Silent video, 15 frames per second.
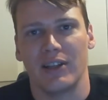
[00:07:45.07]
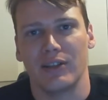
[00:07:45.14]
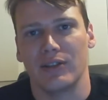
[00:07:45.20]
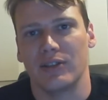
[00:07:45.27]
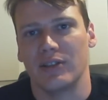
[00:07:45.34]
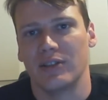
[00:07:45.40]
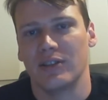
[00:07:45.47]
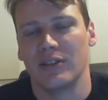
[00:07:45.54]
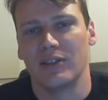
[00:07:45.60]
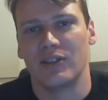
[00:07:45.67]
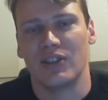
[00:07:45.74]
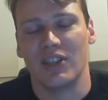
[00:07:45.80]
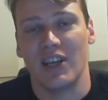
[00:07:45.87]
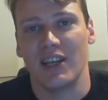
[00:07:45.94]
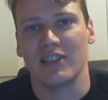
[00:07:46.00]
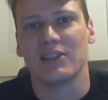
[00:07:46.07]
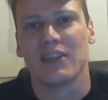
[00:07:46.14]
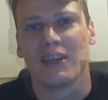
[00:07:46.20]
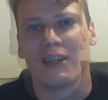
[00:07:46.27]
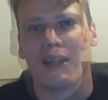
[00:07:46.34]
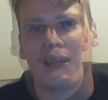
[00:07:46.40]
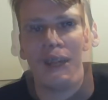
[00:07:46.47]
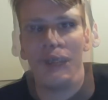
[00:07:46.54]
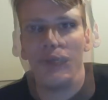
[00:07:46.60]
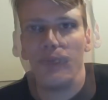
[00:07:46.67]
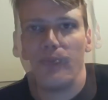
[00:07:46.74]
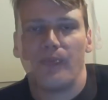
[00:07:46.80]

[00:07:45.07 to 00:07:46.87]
in today's day and age.